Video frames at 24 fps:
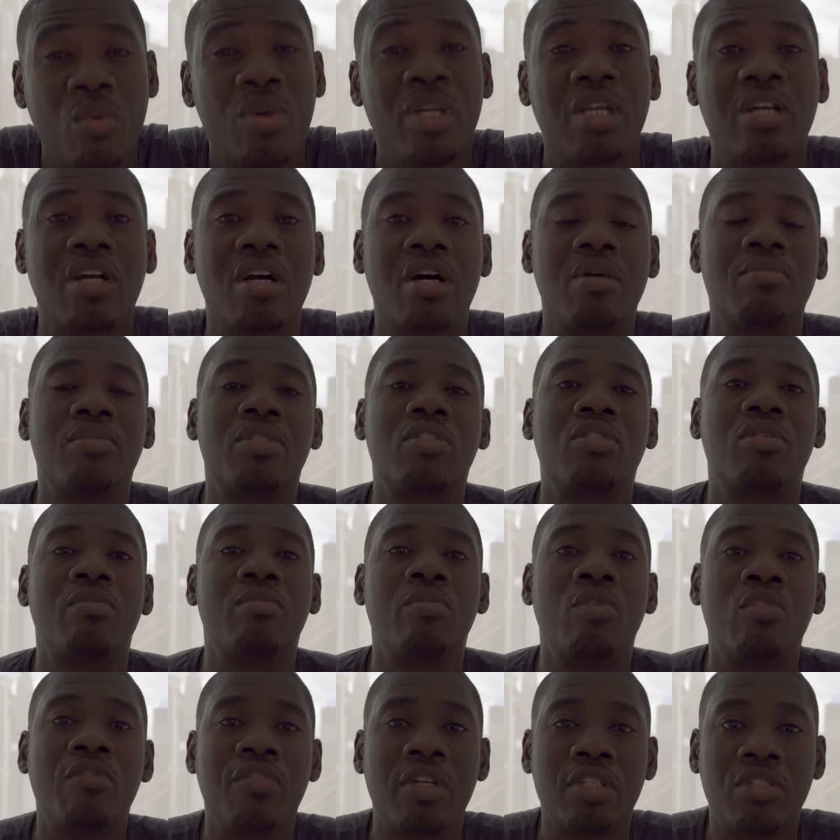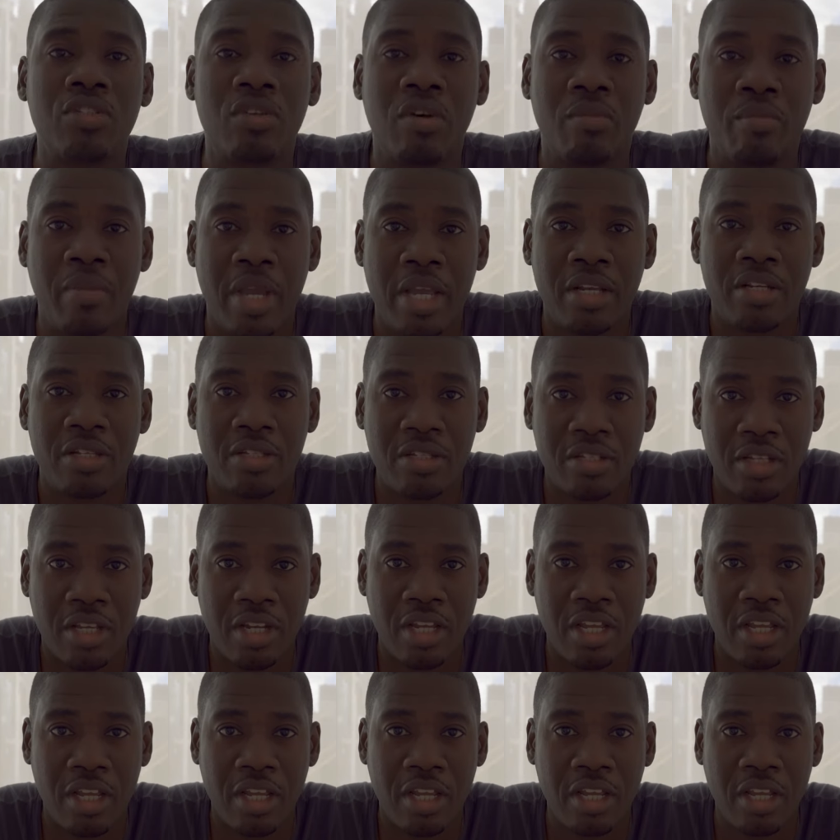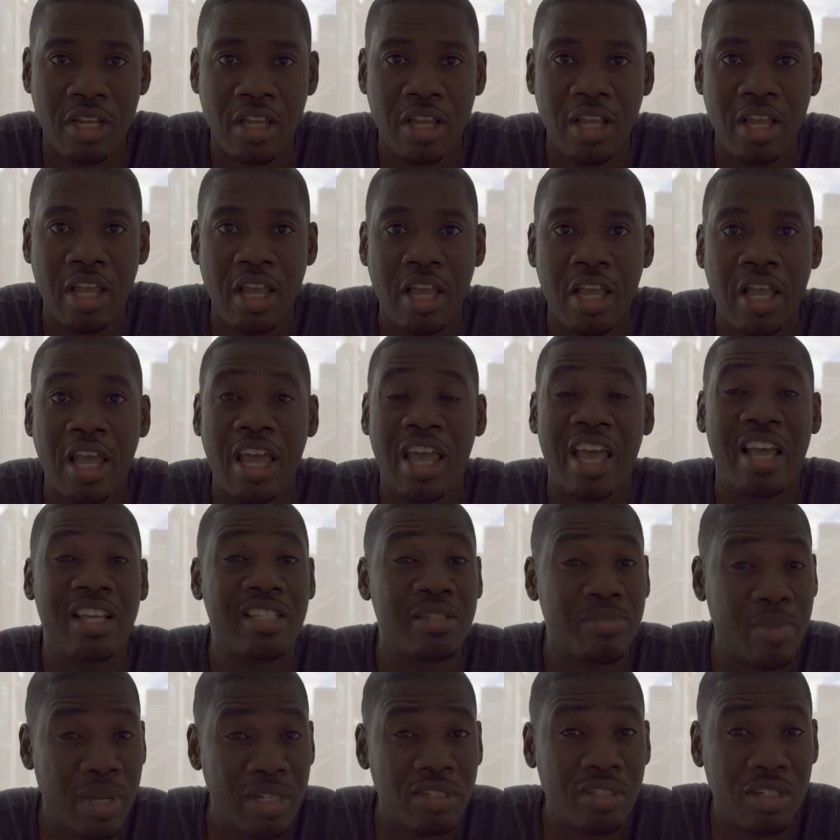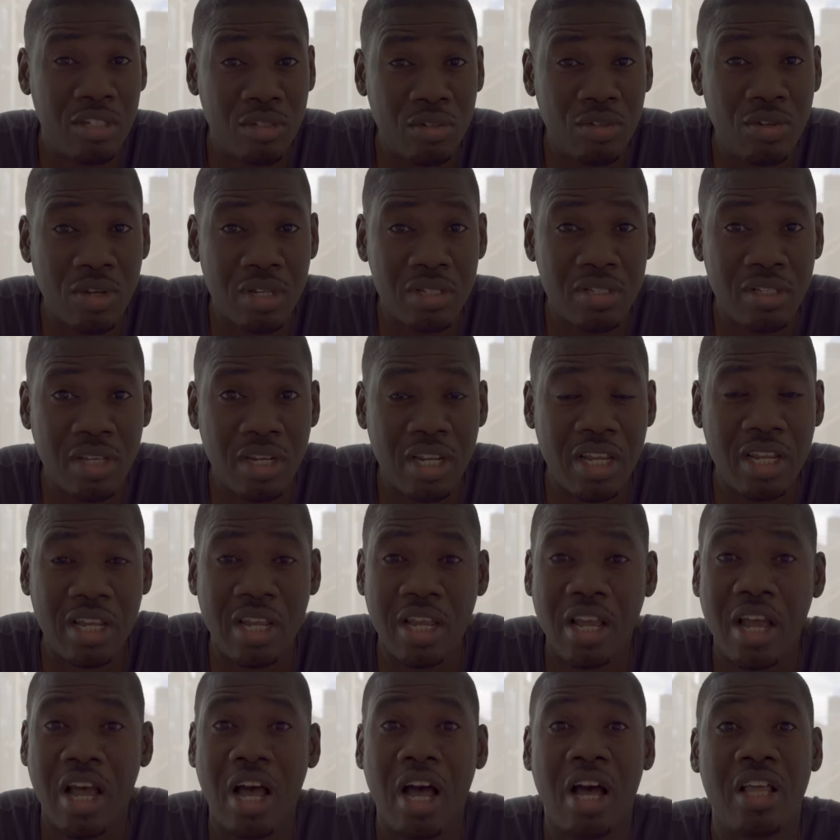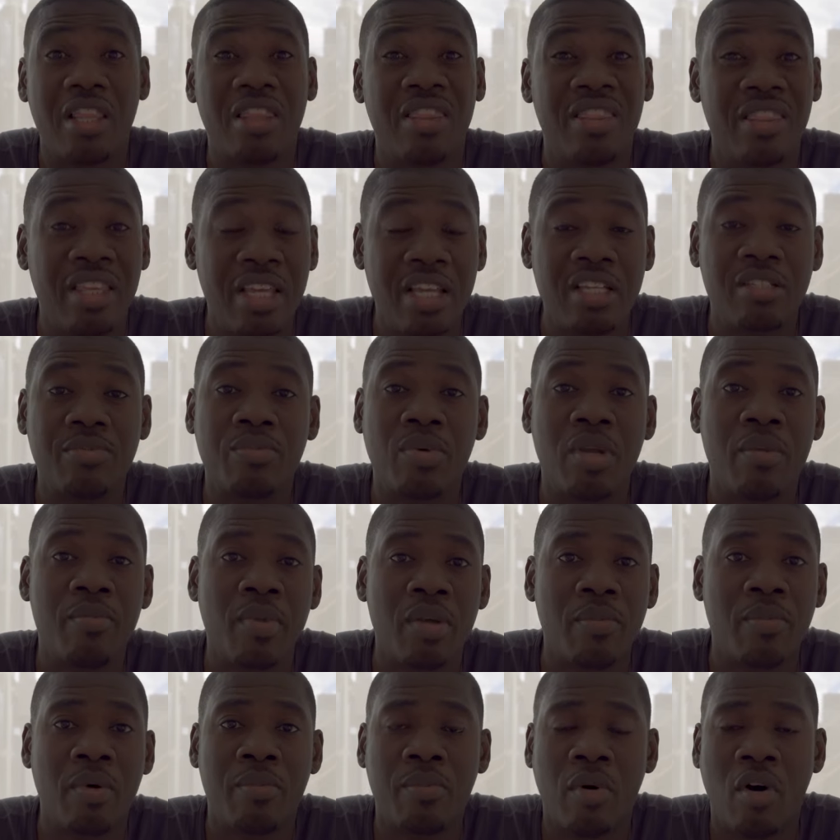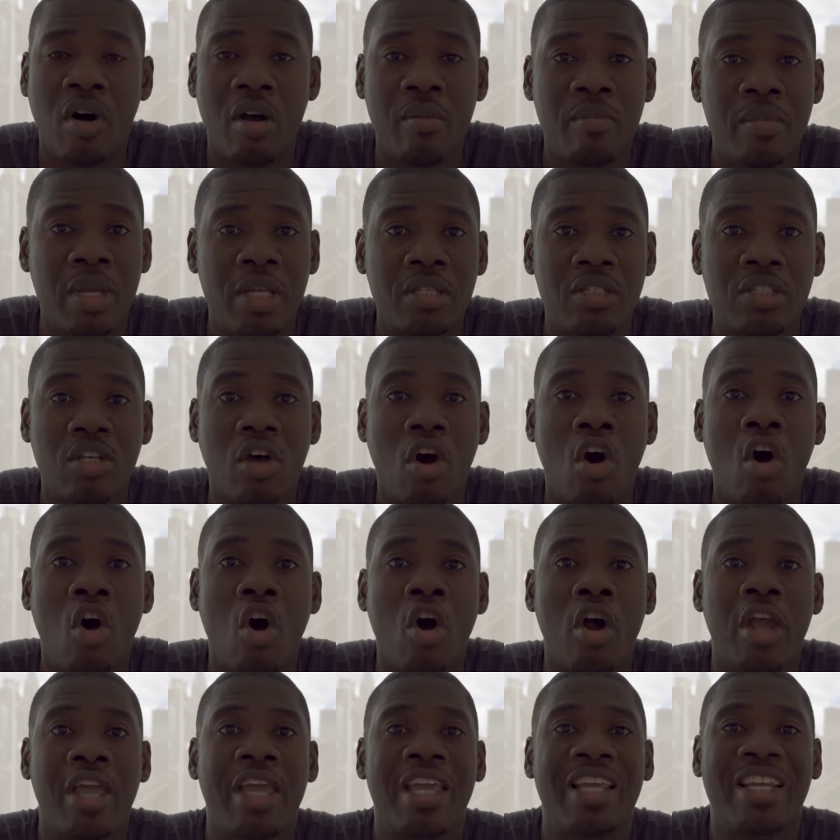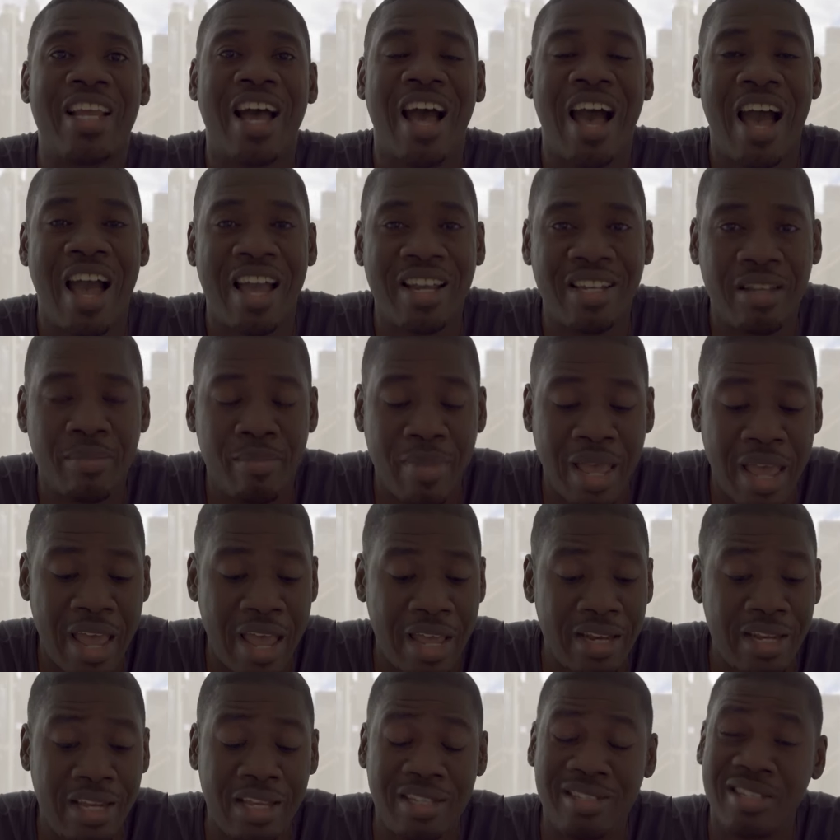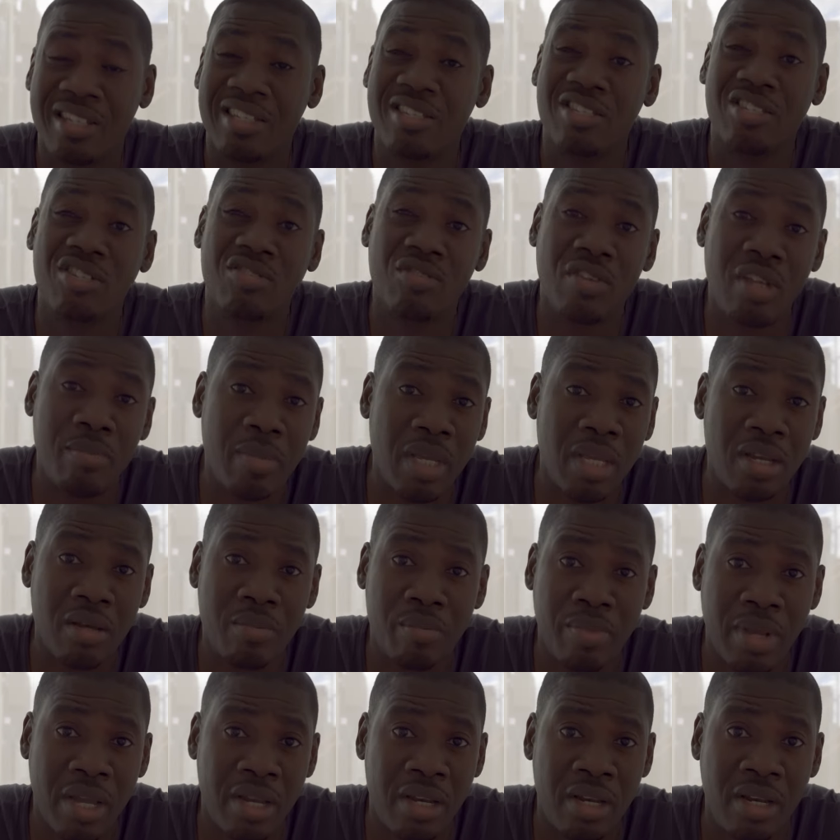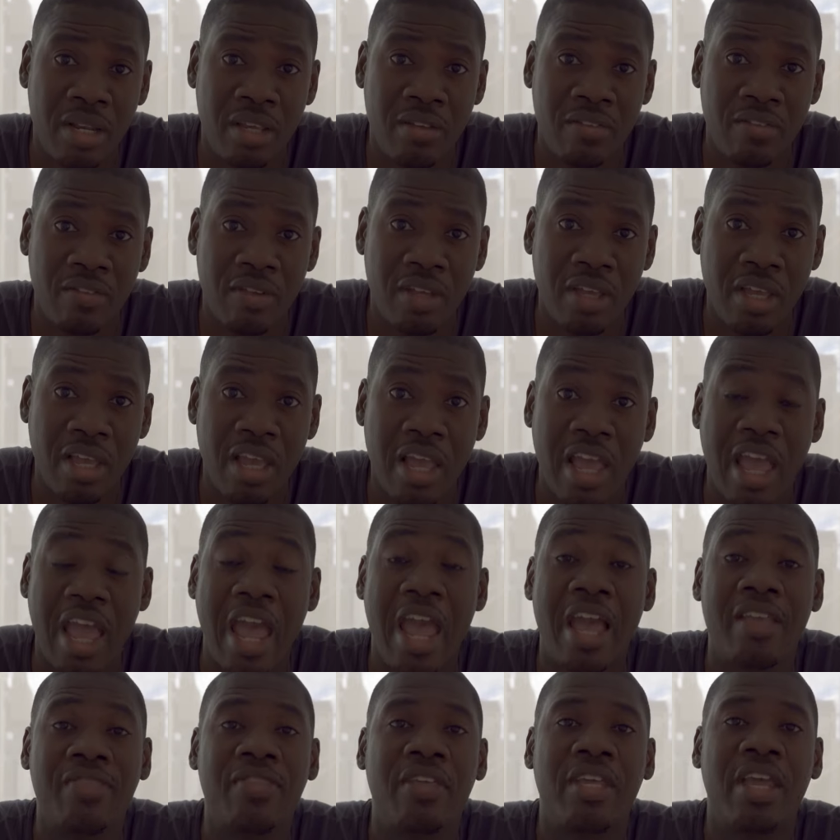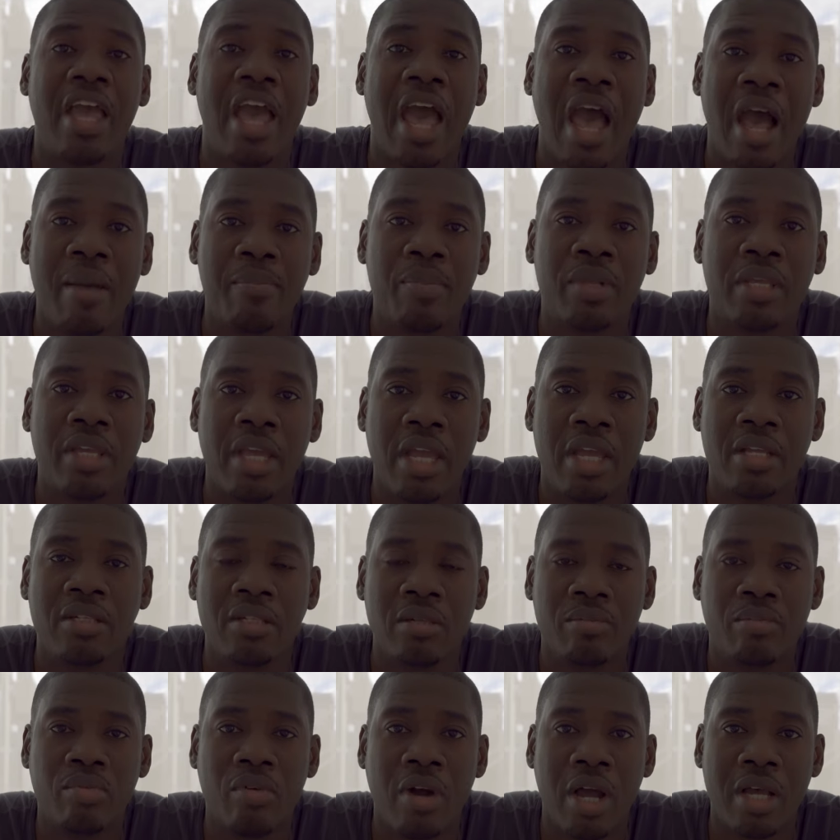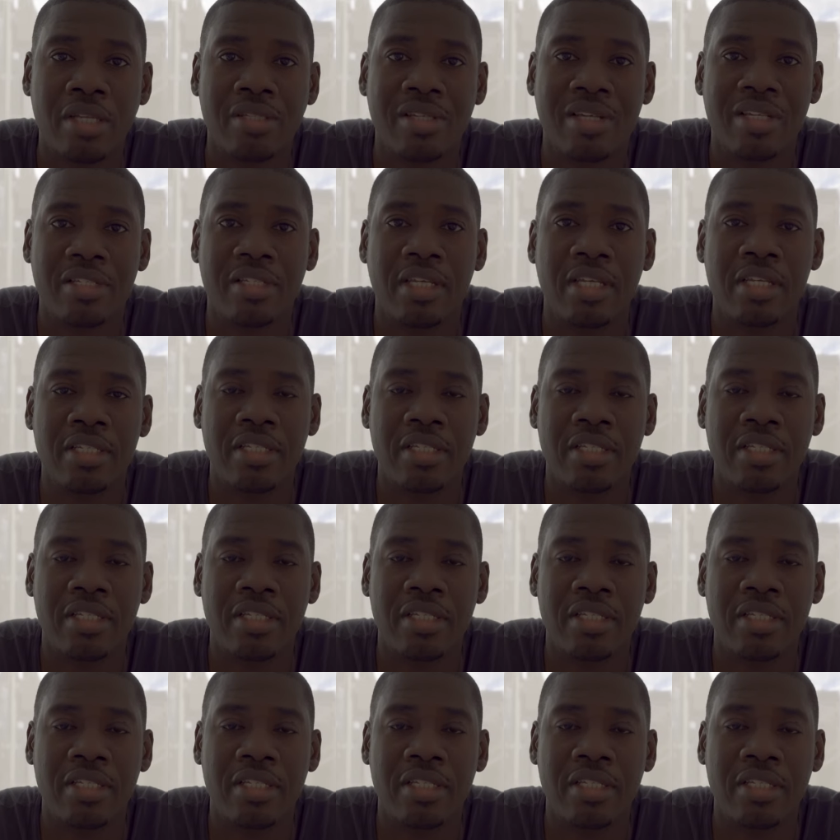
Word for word: when it comes to moving to a major city, especially New York City, these premium apartments are in high demand, it's extremely competitive, and the application process